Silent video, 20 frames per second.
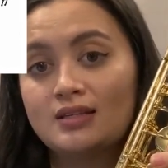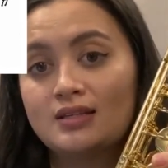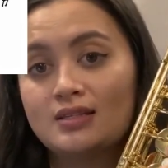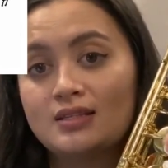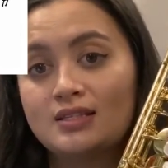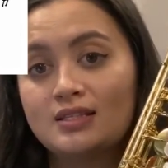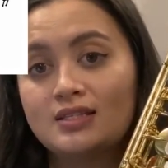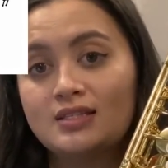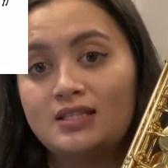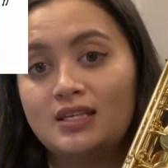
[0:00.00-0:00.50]

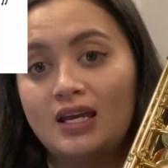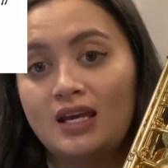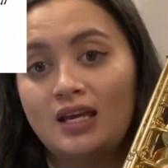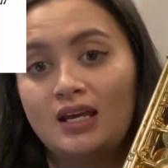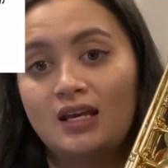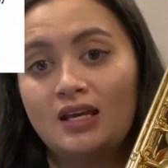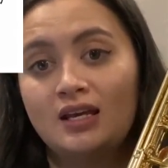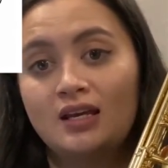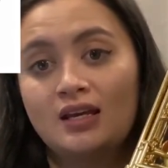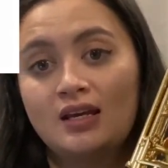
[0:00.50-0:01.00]

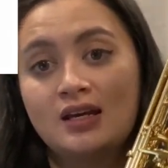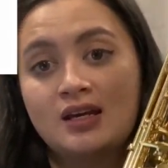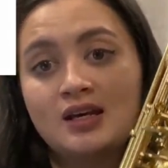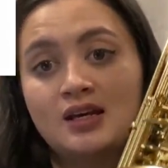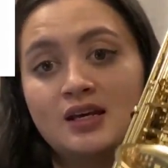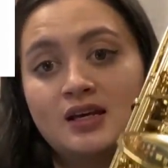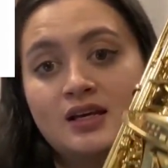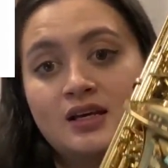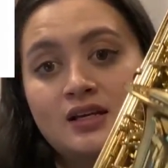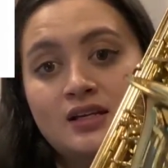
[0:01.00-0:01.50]
C,
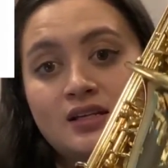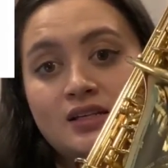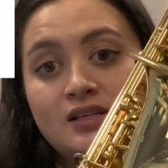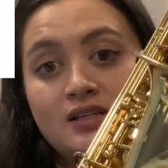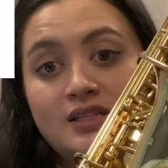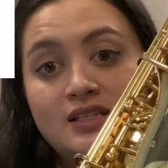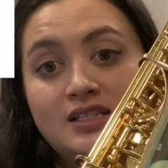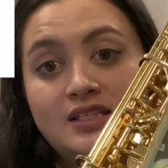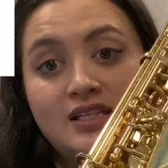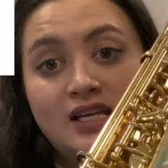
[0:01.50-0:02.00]

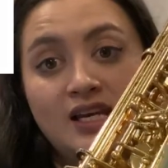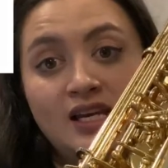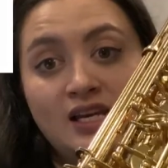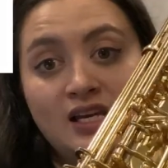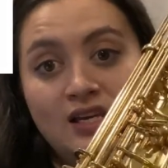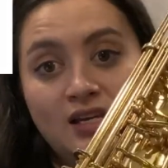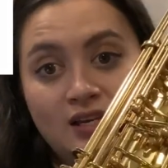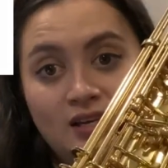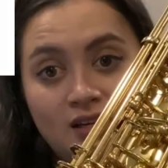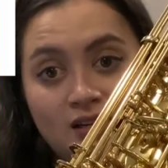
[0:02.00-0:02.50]

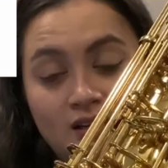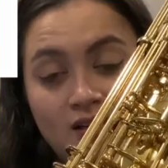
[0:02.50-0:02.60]
D,